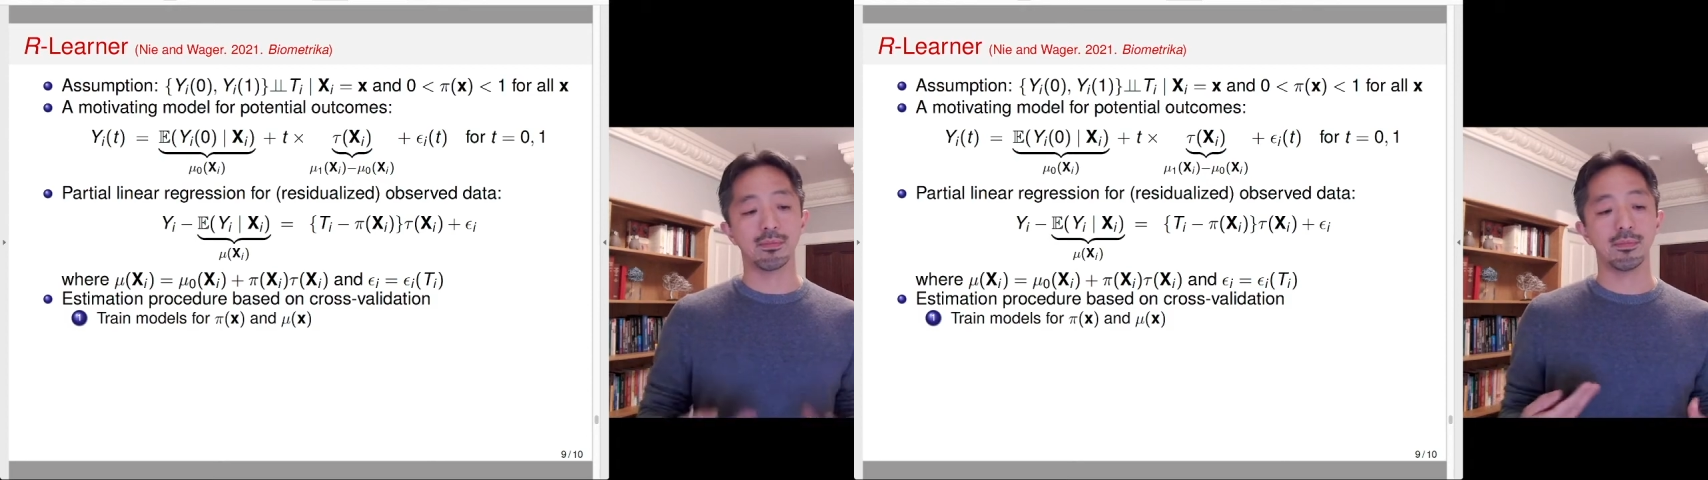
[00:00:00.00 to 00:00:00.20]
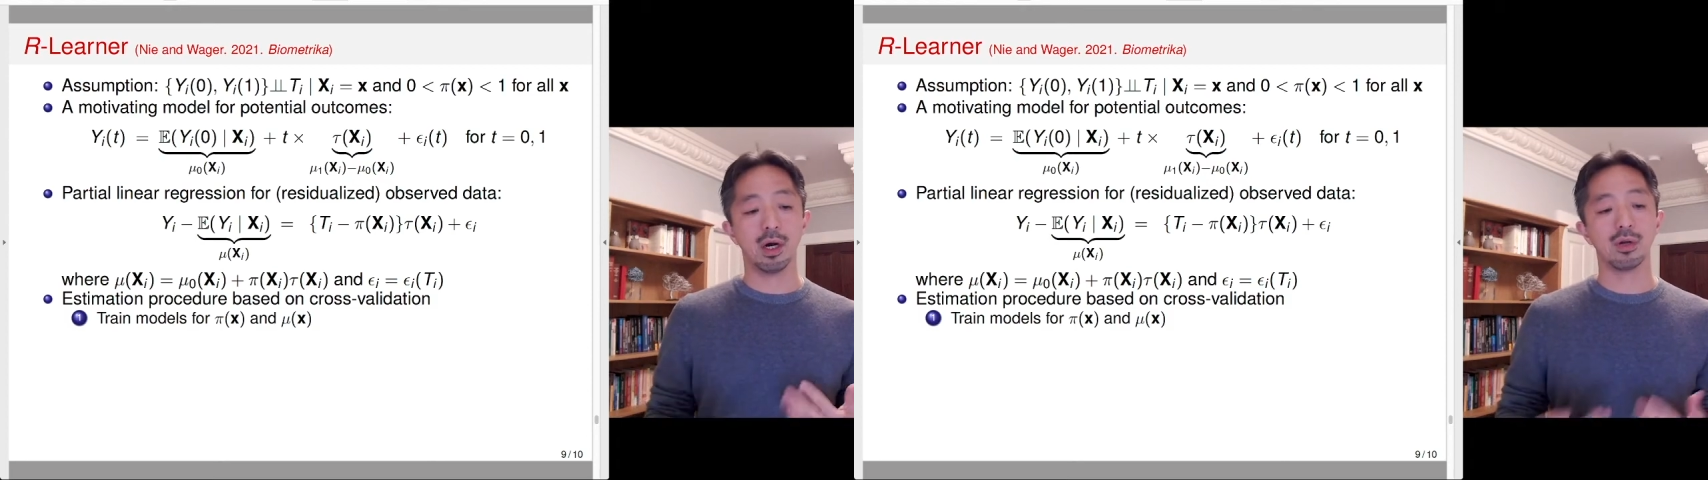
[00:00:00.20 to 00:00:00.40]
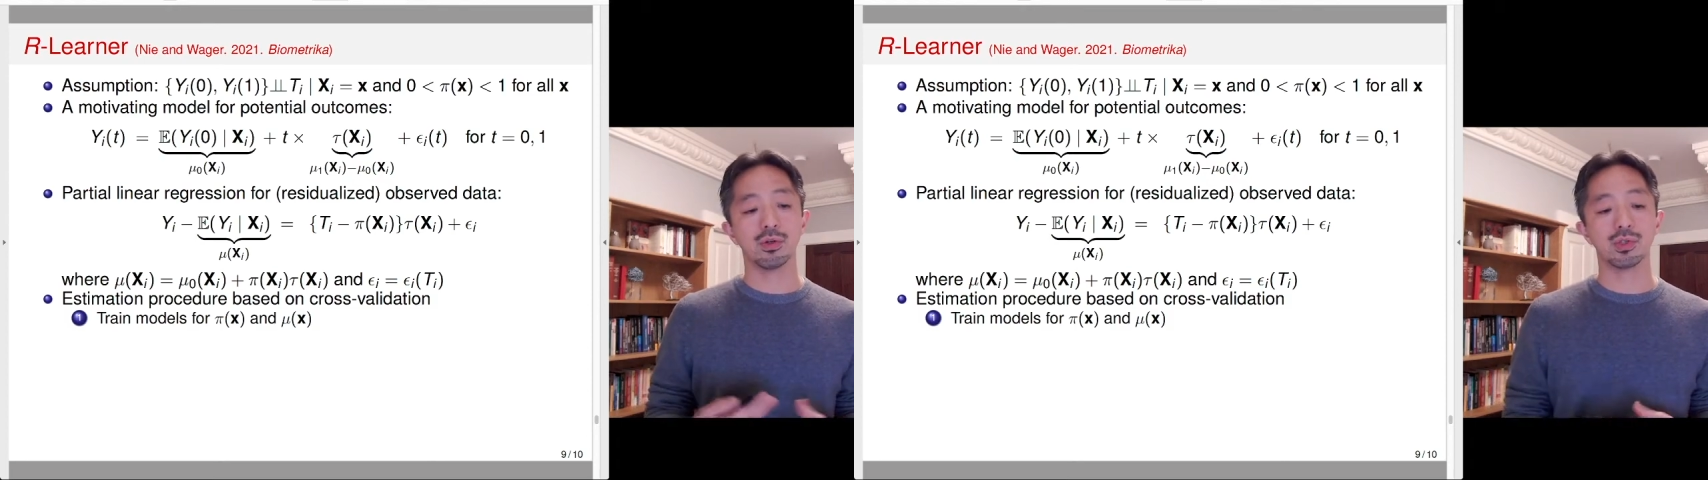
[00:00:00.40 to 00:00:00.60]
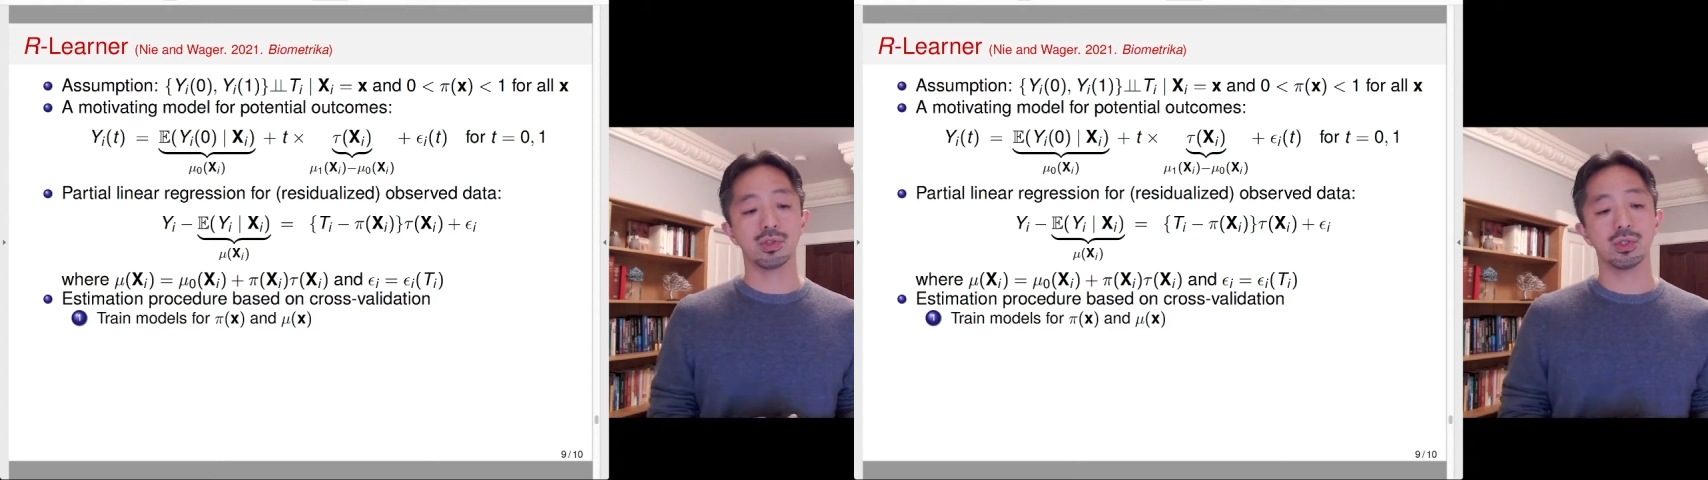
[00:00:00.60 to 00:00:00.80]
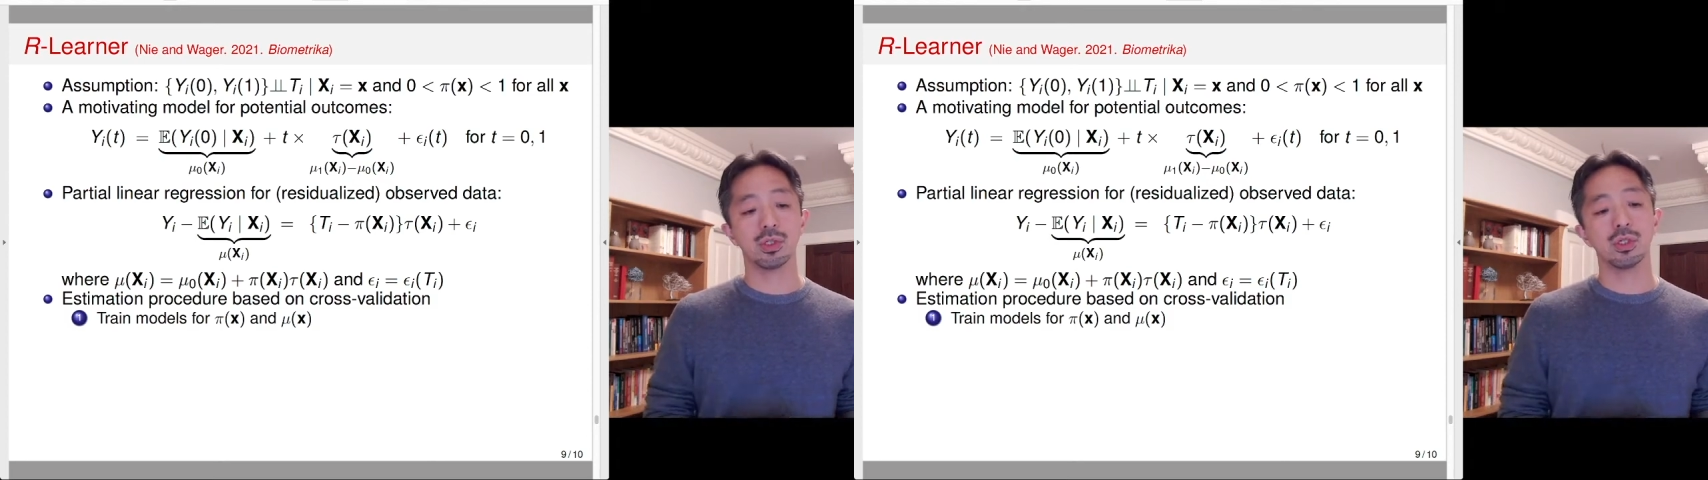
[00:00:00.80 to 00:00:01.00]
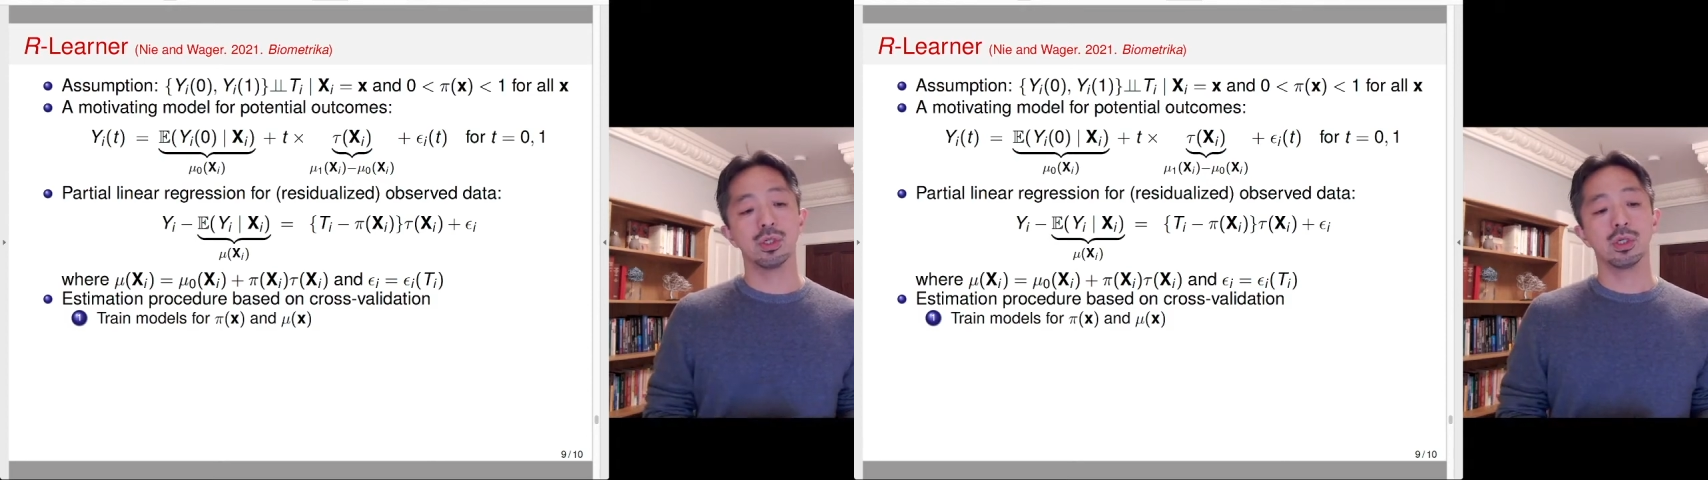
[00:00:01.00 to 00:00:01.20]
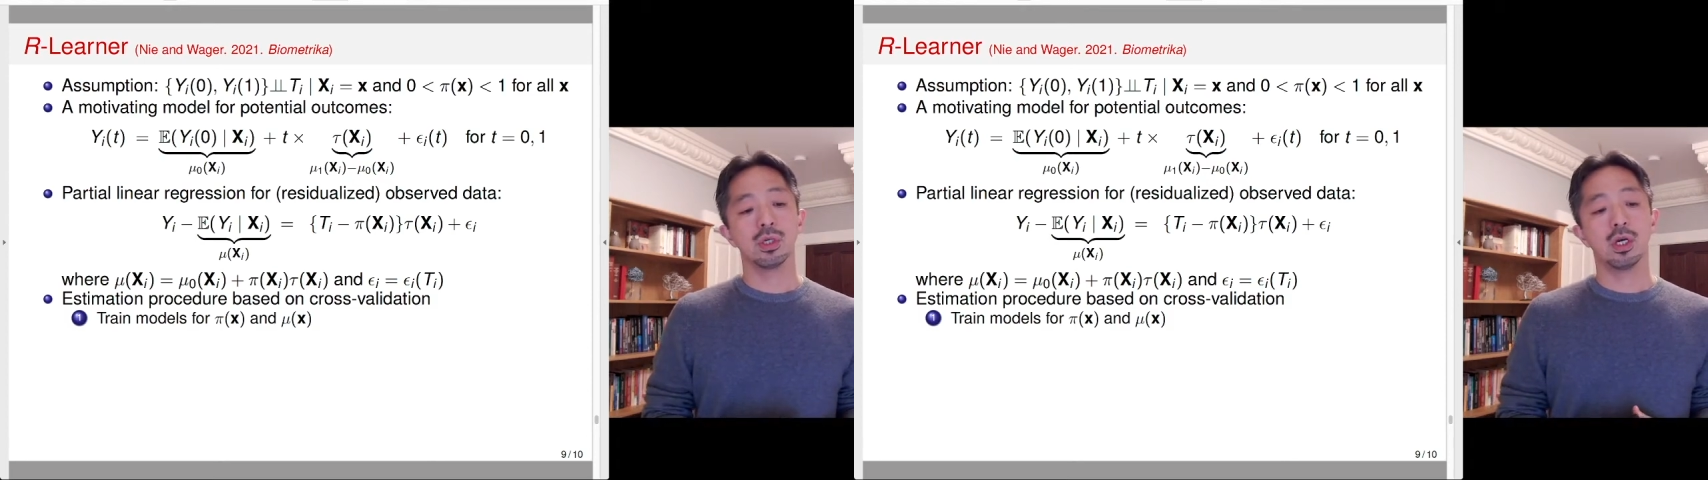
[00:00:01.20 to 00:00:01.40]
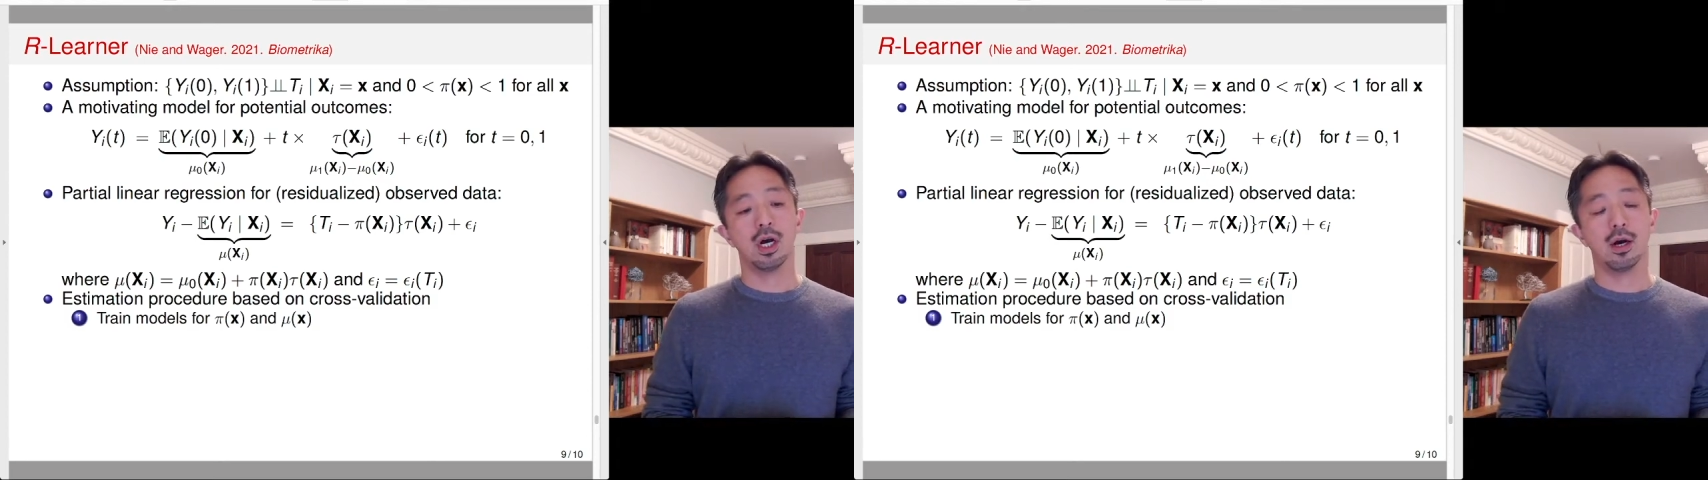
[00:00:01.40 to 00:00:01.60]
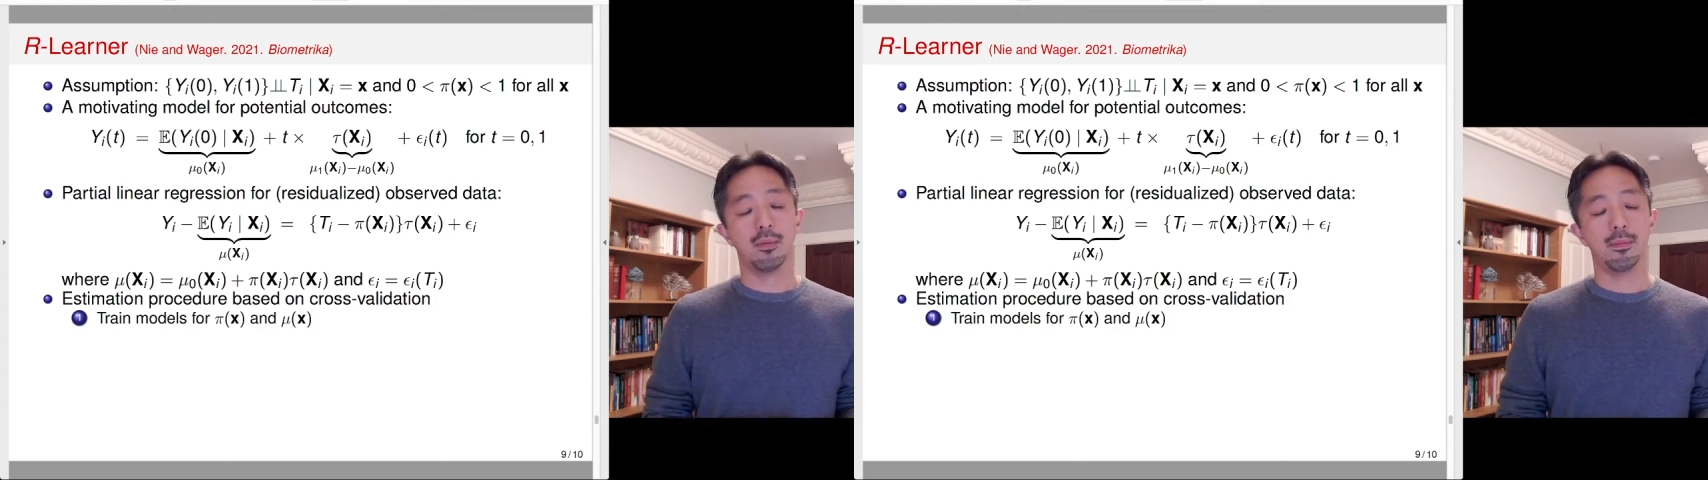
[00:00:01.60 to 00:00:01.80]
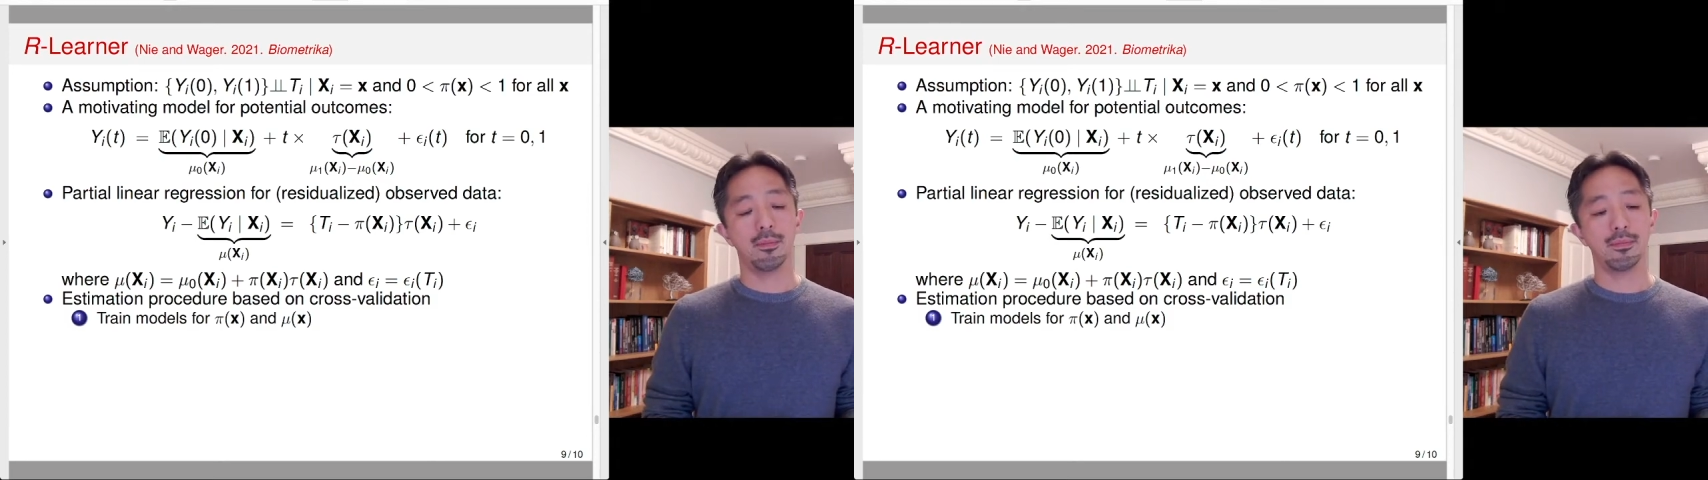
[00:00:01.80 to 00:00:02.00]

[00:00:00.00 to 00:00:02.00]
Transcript: models um,